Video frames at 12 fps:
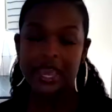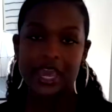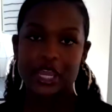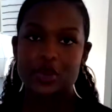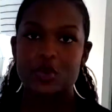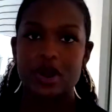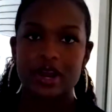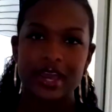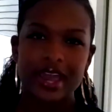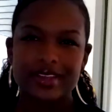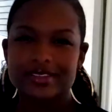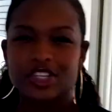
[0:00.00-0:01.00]
and you want to
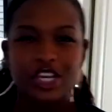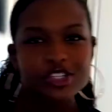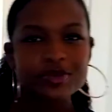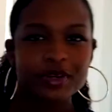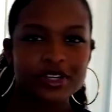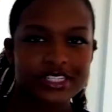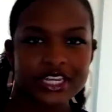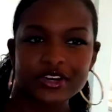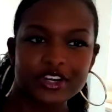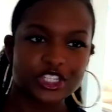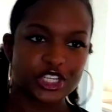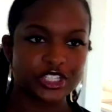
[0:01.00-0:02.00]
change up your
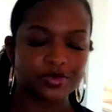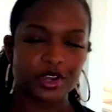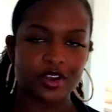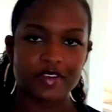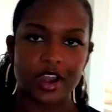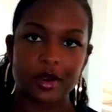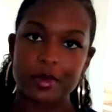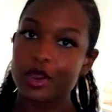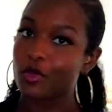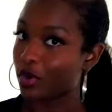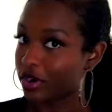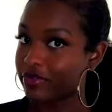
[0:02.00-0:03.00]
scenery, change up your environment and
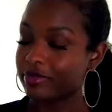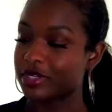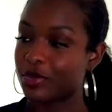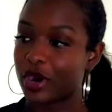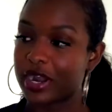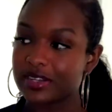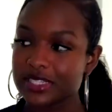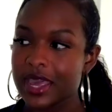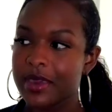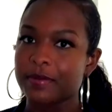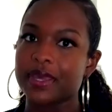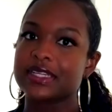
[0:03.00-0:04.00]
work from somewhere else,
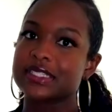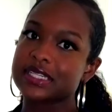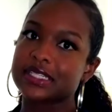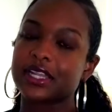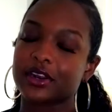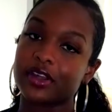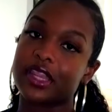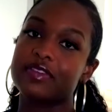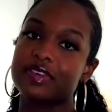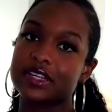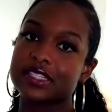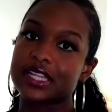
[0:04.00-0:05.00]
because this literally
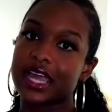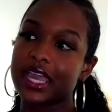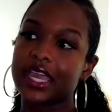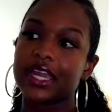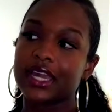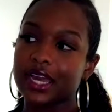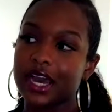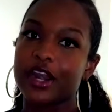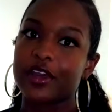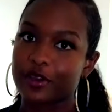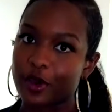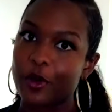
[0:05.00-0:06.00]
feels like
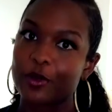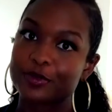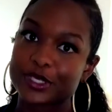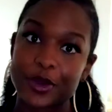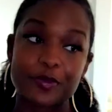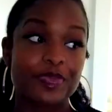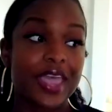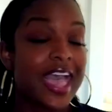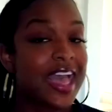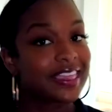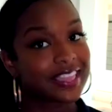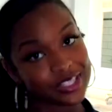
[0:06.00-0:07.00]
another home. So
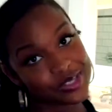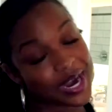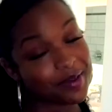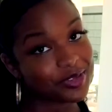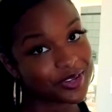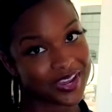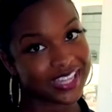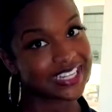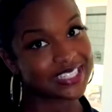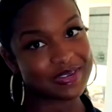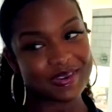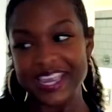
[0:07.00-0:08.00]
that's what I'm doing
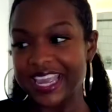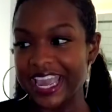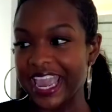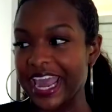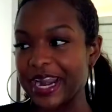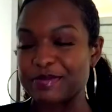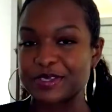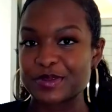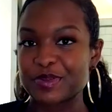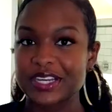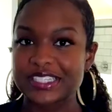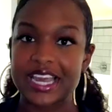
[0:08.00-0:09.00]
this week, and I'm super
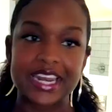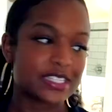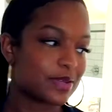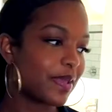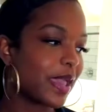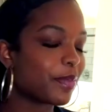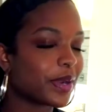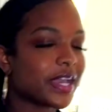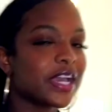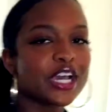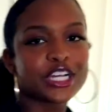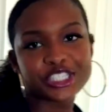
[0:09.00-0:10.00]
excited to be able to
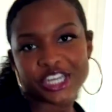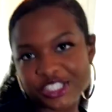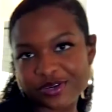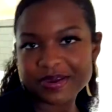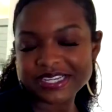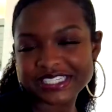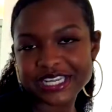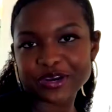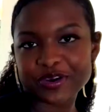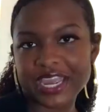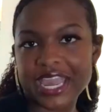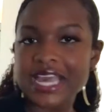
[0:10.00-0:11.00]
change up my
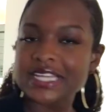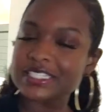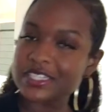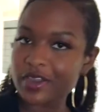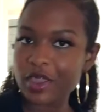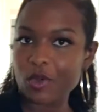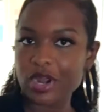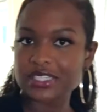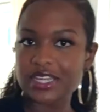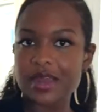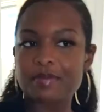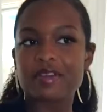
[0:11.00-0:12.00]
scenery, still get work
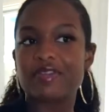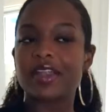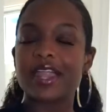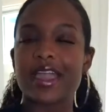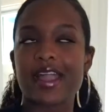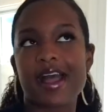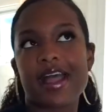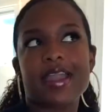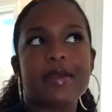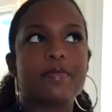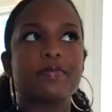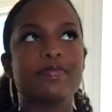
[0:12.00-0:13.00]
done, but feel like I
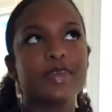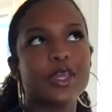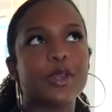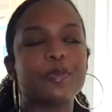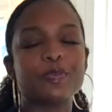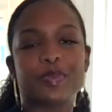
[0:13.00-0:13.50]
am, you know,